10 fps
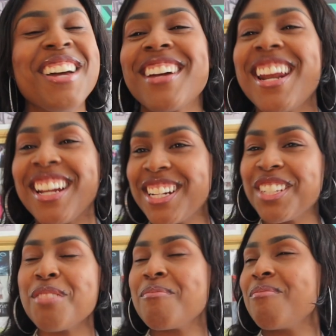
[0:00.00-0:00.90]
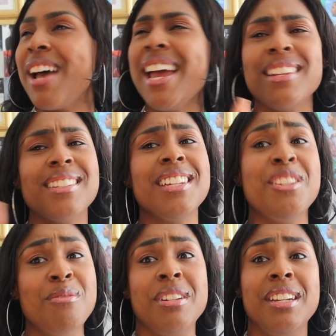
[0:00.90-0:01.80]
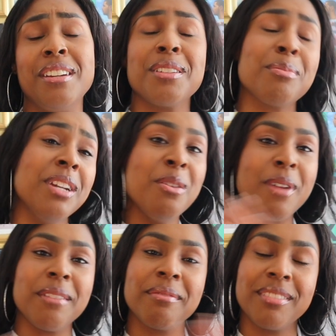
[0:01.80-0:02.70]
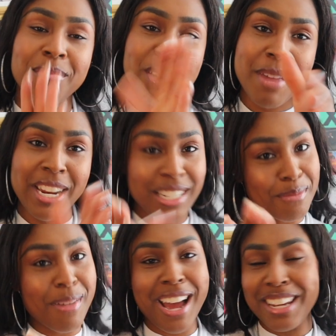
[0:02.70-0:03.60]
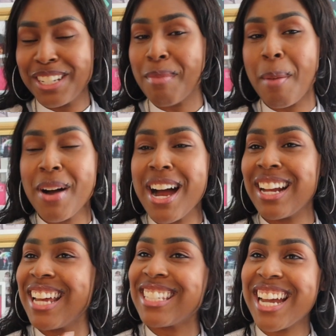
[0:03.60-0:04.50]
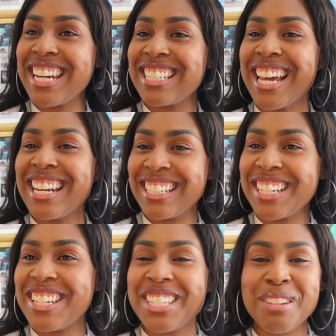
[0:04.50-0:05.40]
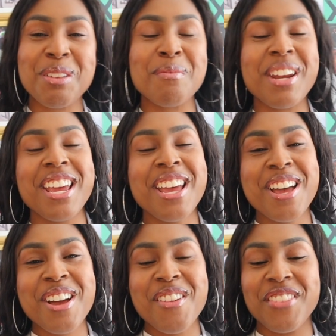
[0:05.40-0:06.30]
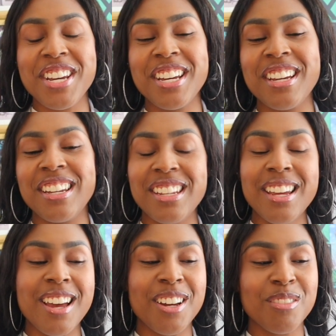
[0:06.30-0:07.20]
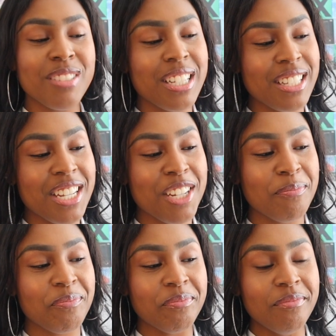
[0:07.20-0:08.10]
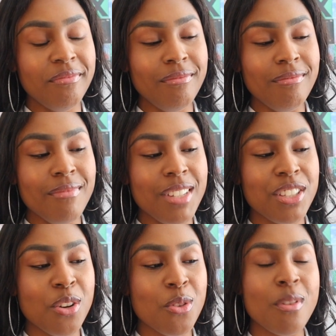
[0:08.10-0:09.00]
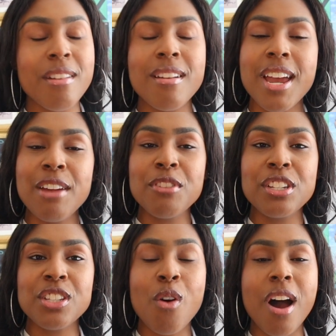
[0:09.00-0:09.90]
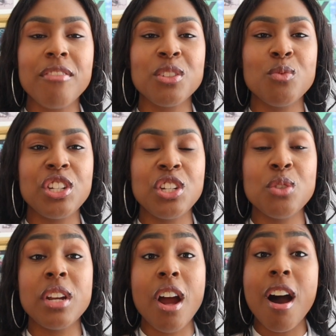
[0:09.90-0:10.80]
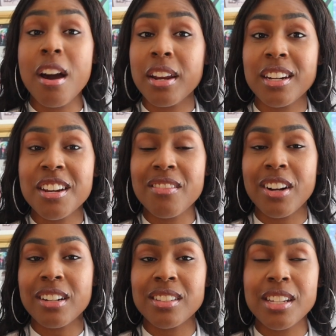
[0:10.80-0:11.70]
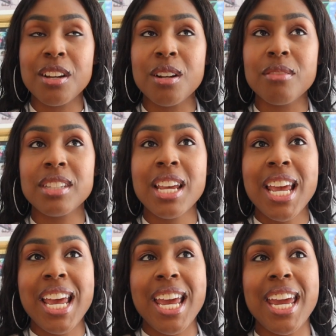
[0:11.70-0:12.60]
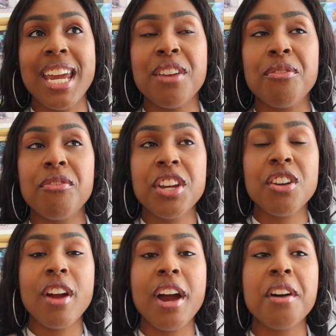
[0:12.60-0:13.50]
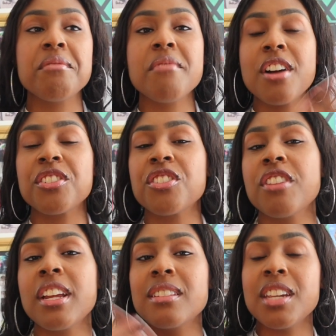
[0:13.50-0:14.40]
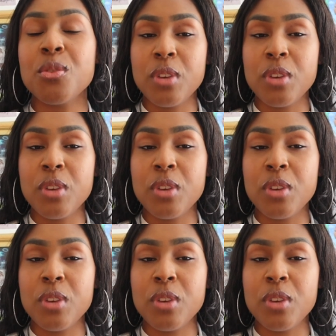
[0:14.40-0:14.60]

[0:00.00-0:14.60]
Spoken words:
Gotta catch up. I ain't seen you in years. But anyway, get back into my podcast. I got excited. I ain't seen him in a minute. But yeah, what was I saying? So every so often we should do an audit of ourselves and figure out our strengths and